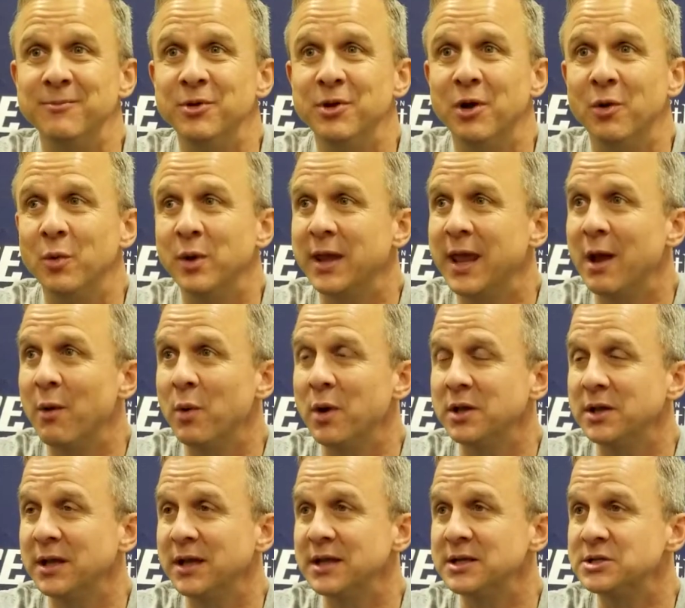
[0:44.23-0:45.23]
You know, we can't wait
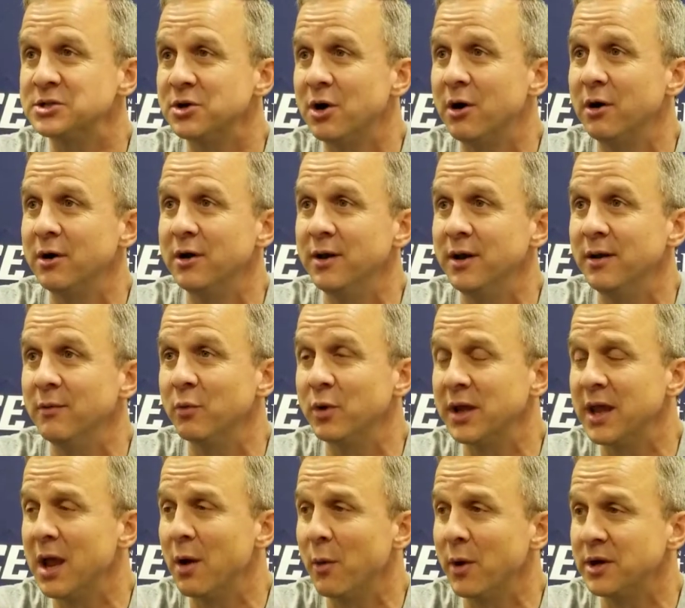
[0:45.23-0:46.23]
to get started and we
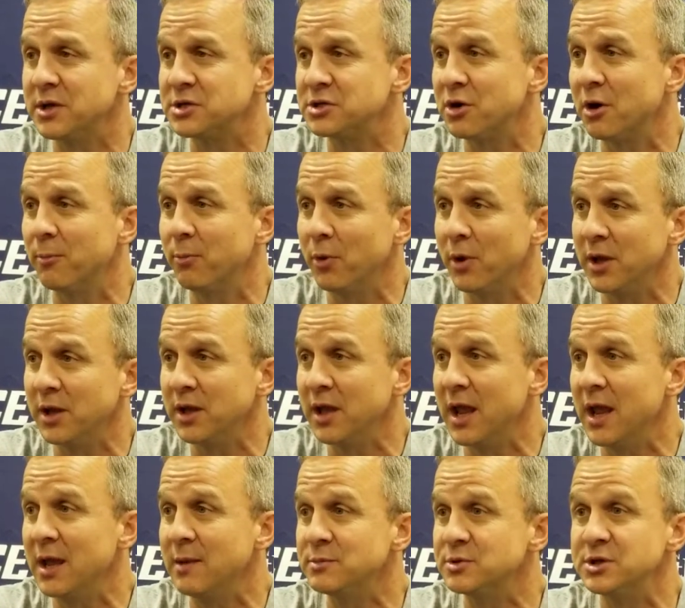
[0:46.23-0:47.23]
can't wait to start playing
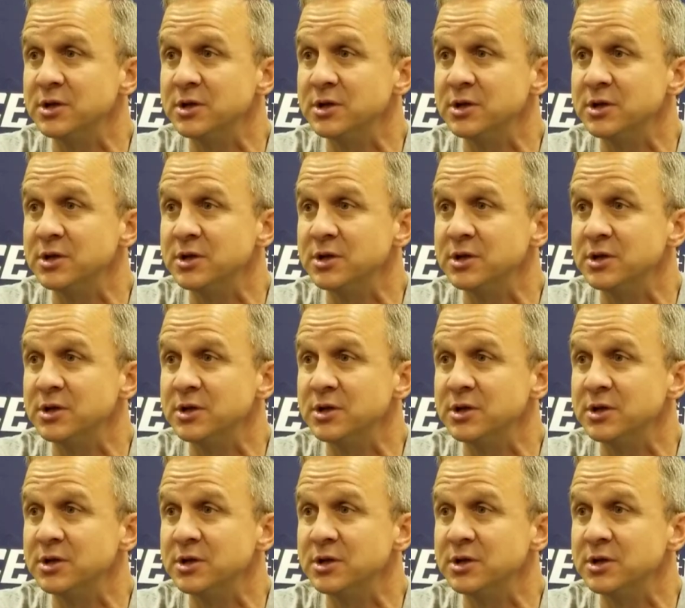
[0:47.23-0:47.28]
games.